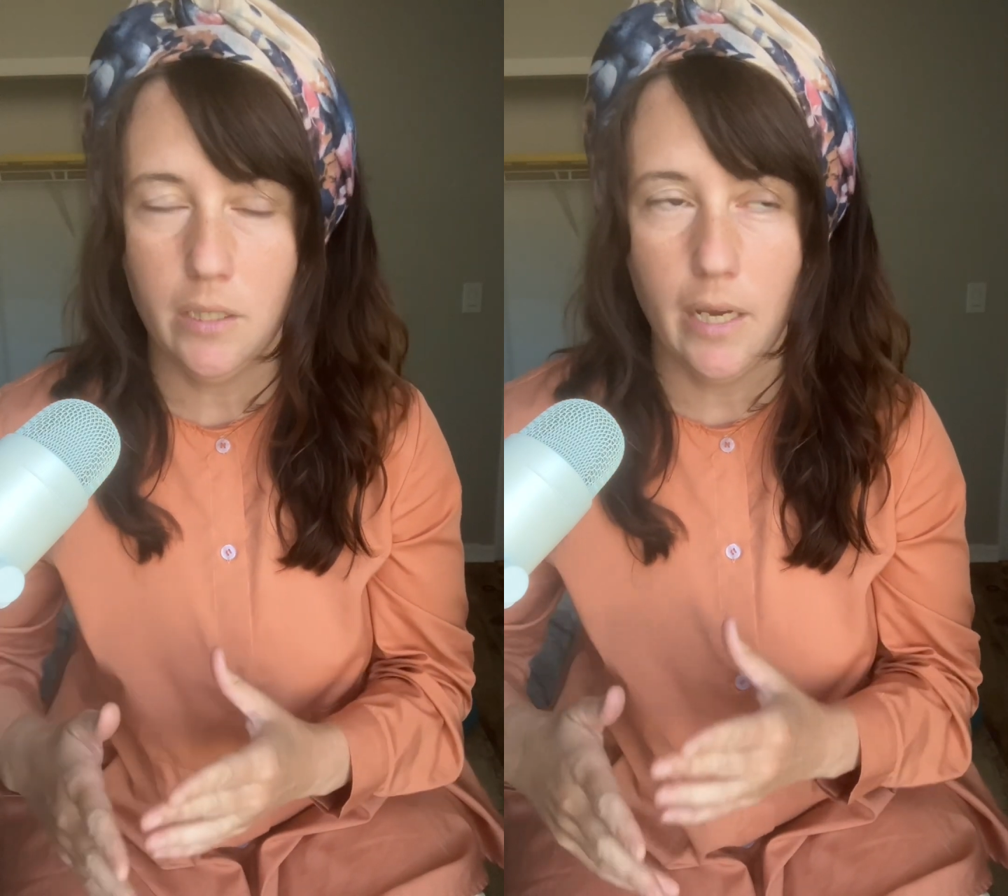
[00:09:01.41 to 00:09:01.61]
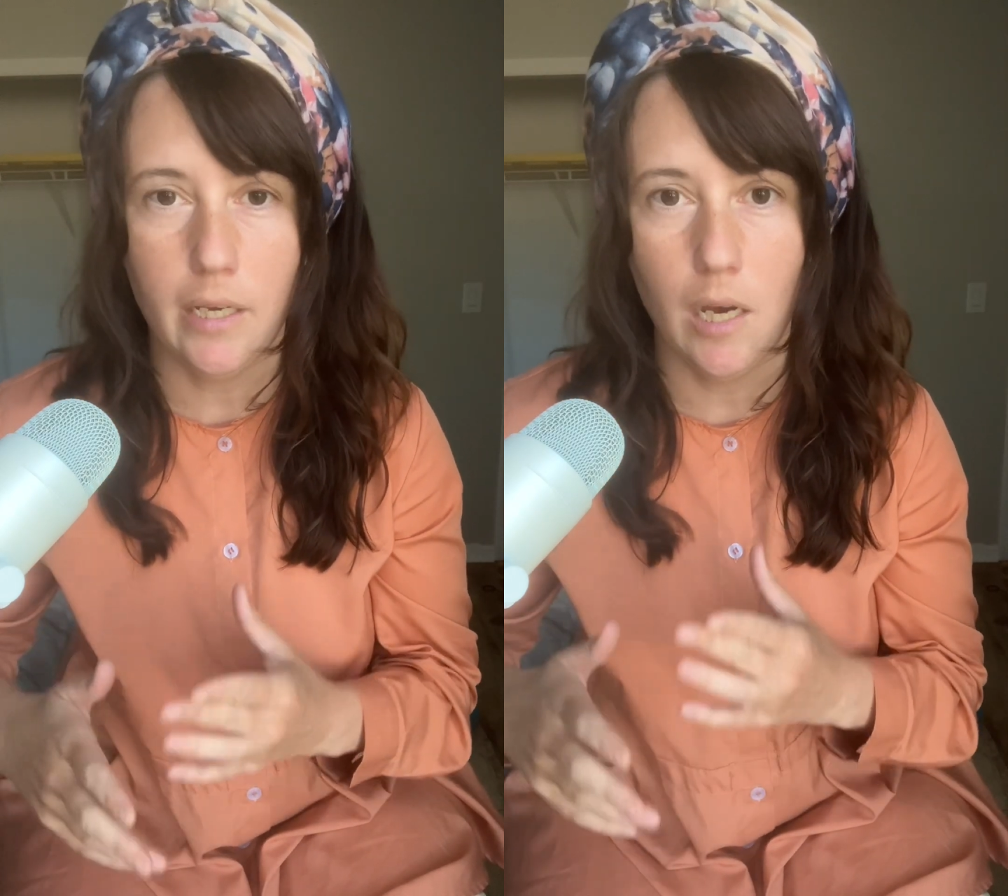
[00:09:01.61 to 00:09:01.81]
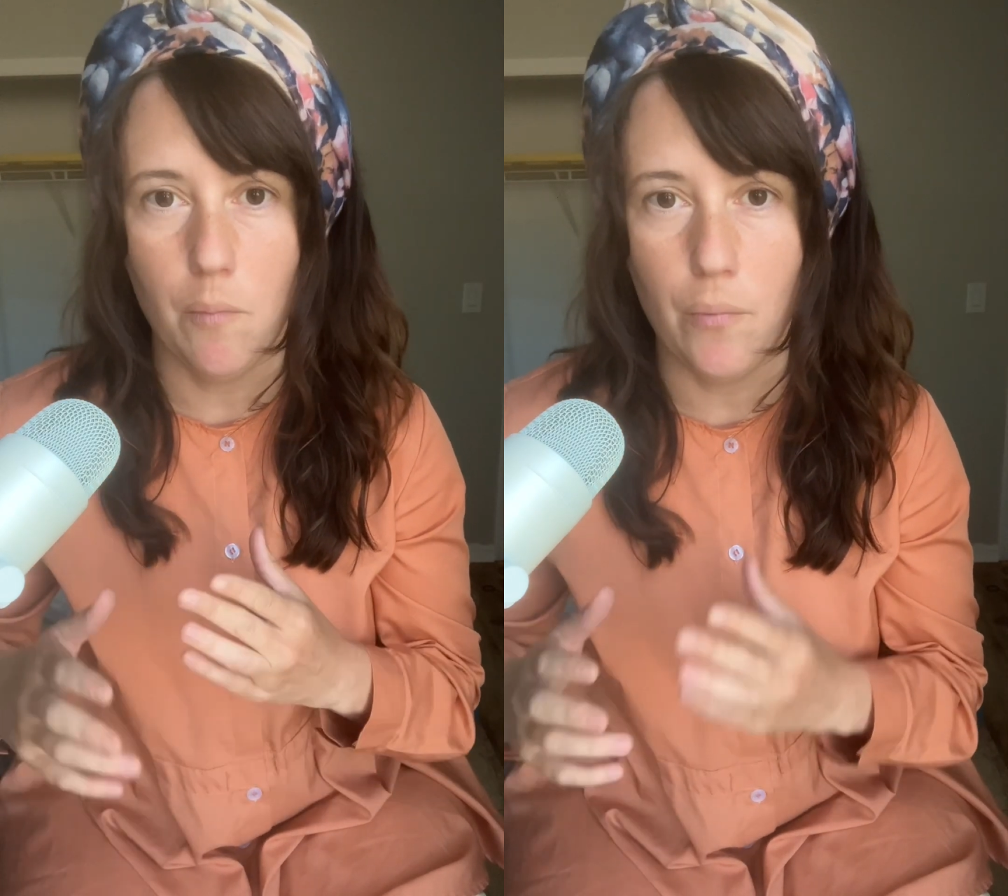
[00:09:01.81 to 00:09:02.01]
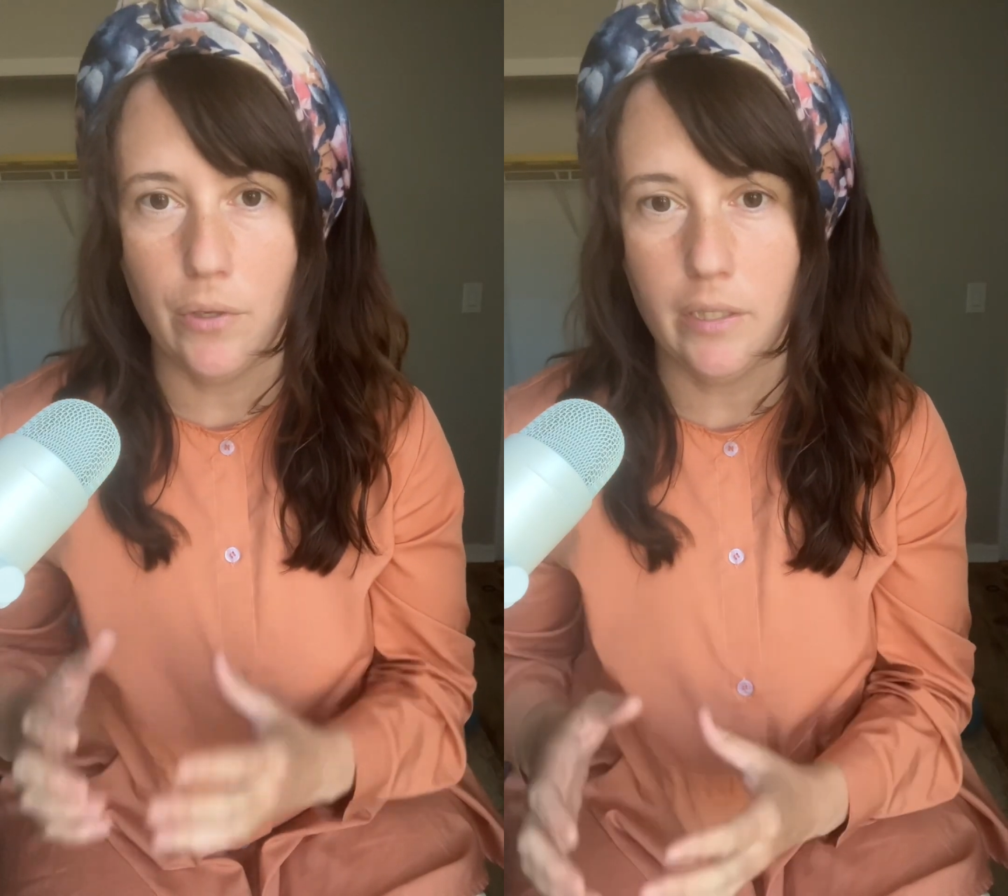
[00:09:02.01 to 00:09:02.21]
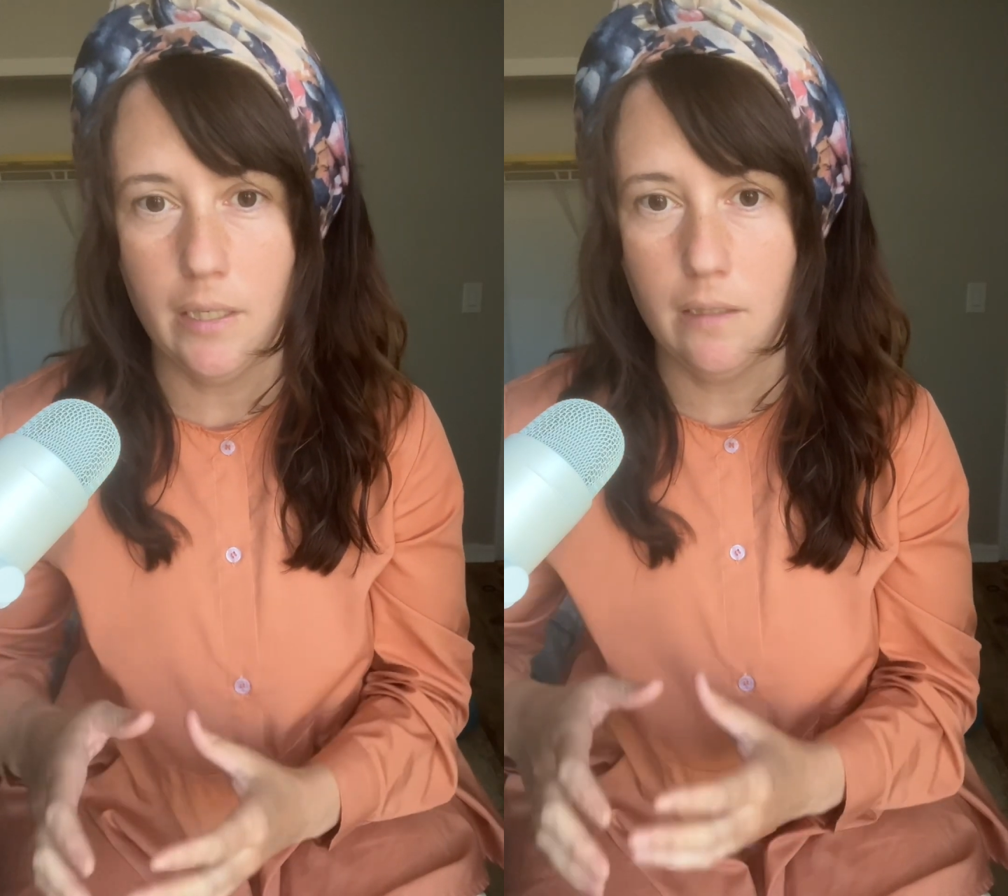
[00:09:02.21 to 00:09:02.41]
a
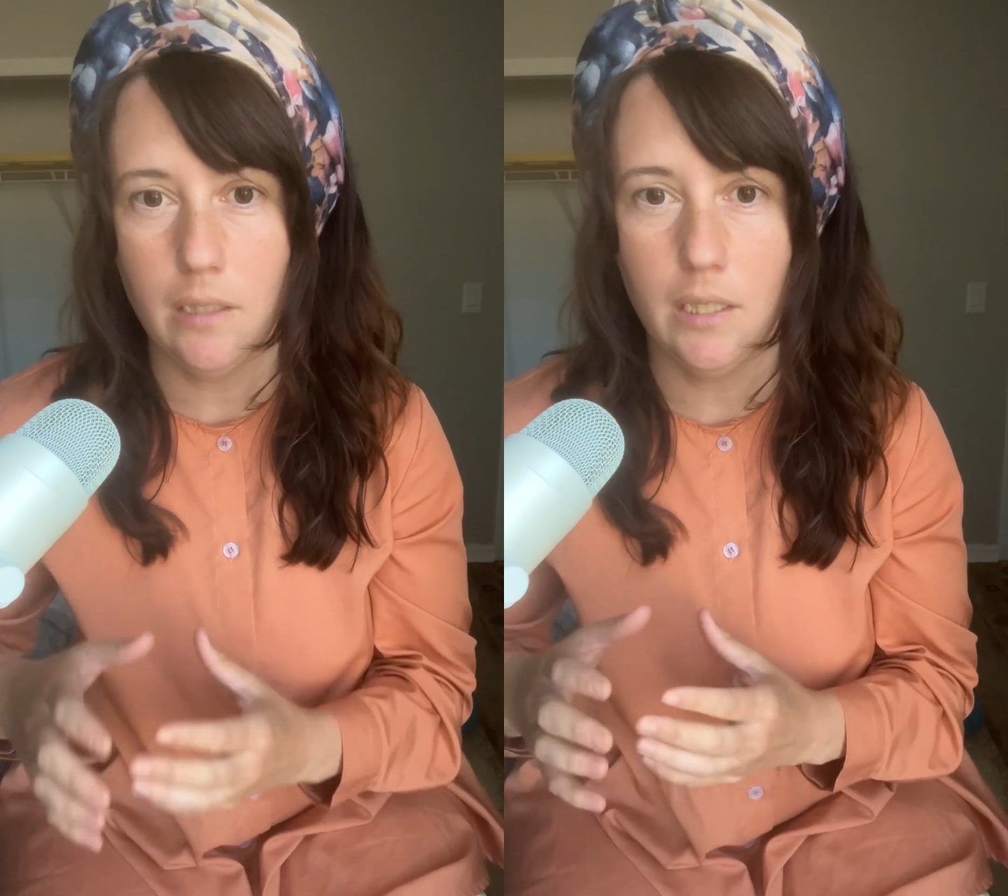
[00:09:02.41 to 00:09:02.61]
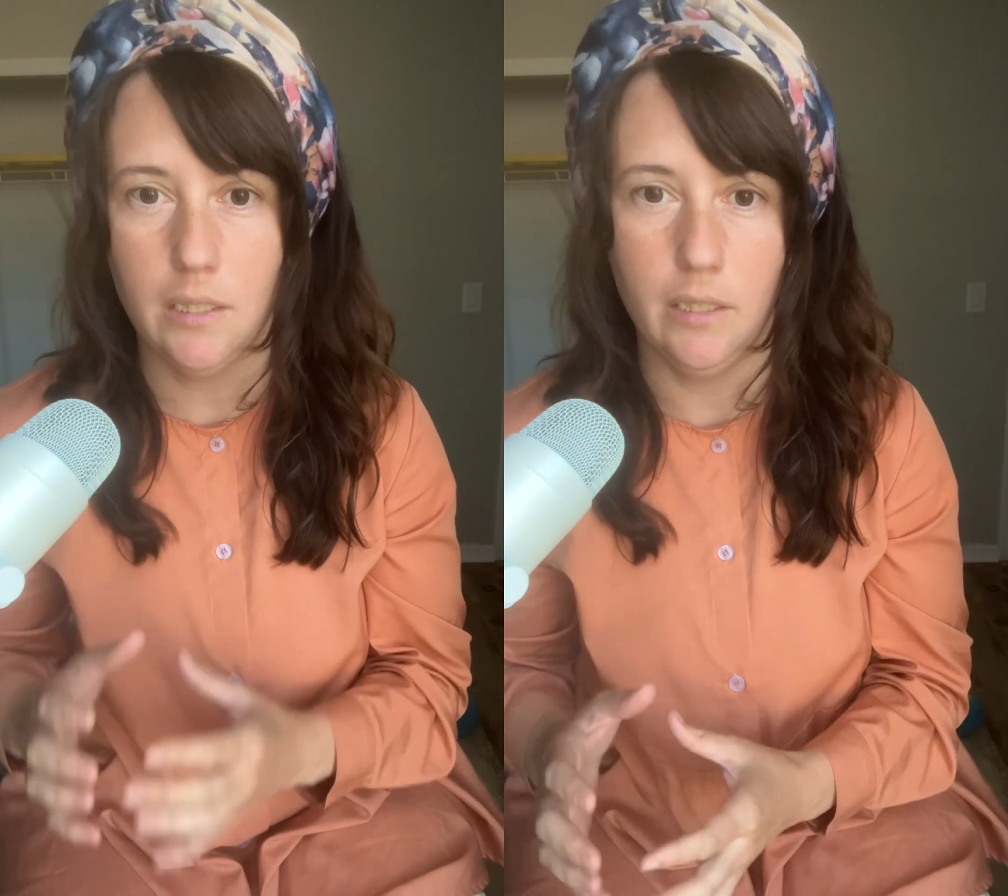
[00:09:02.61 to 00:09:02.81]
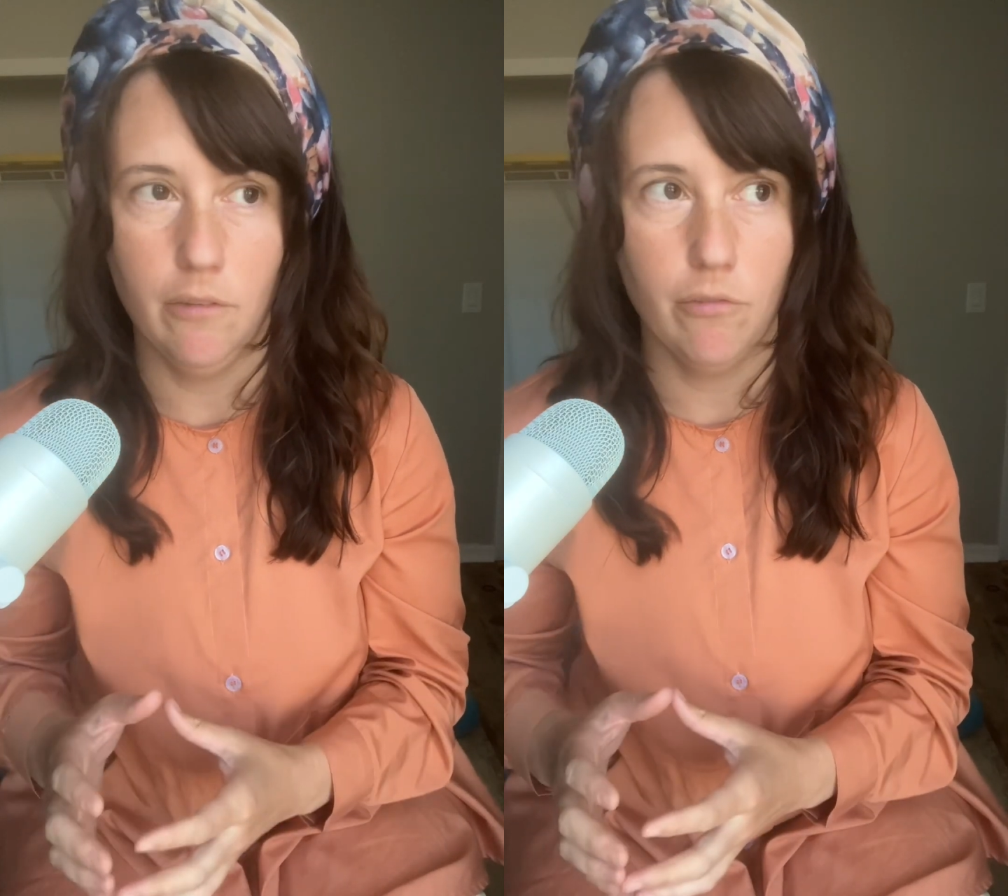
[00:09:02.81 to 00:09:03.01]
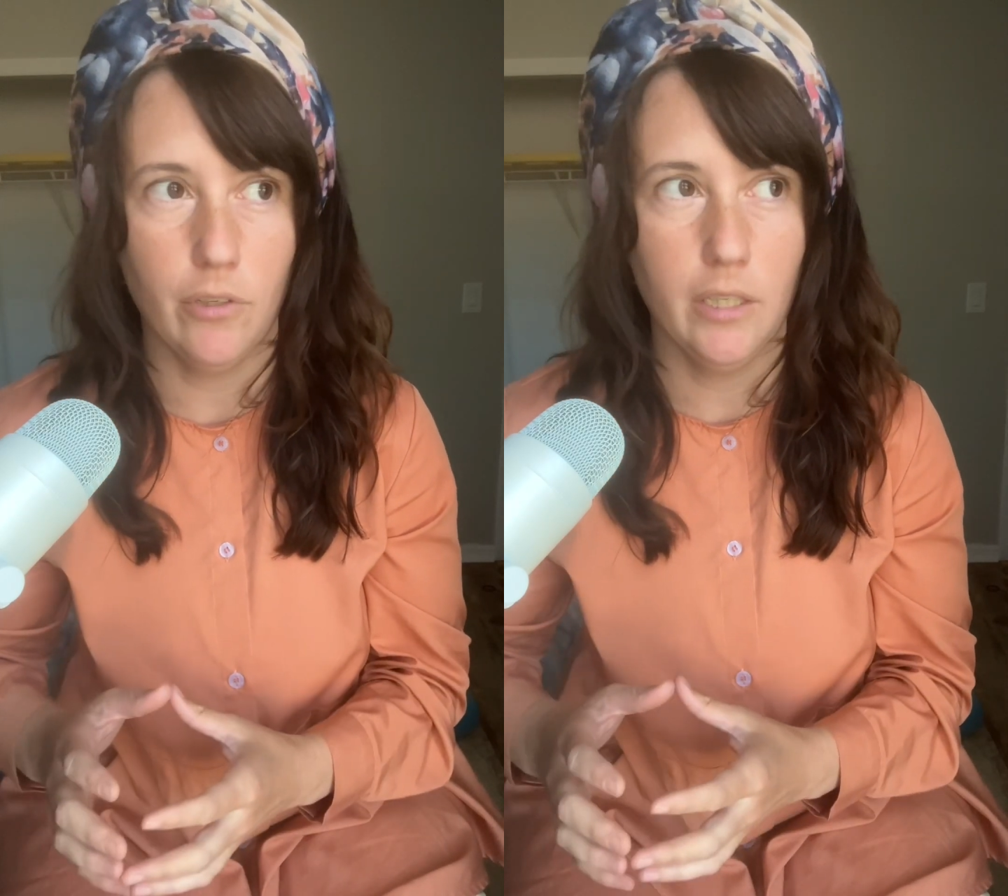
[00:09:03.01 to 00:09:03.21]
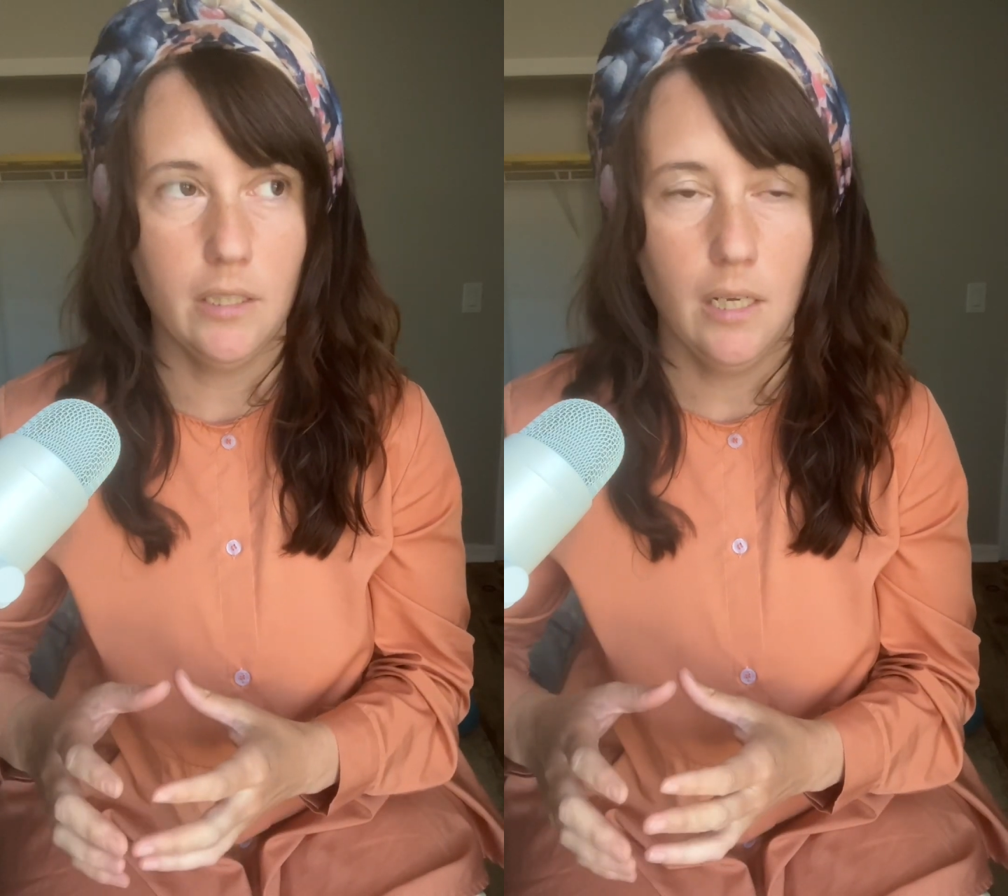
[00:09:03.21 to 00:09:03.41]
completely different